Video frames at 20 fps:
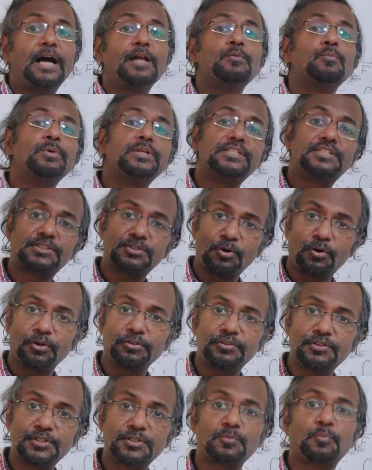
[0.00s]
and we
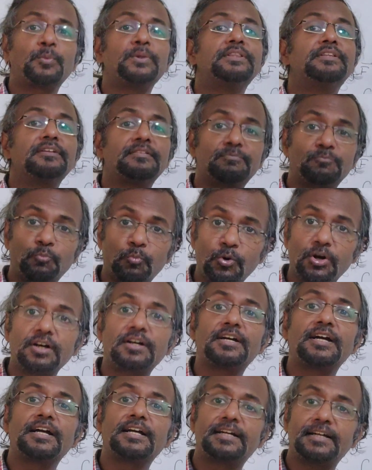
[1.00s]
saw this with the
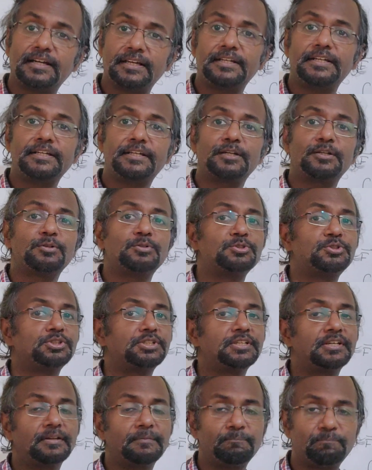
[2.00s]
work kinetic
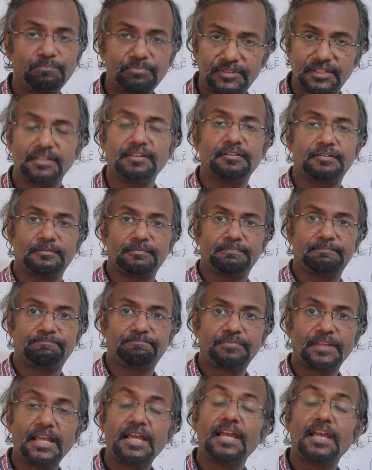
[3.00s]
energy theorem.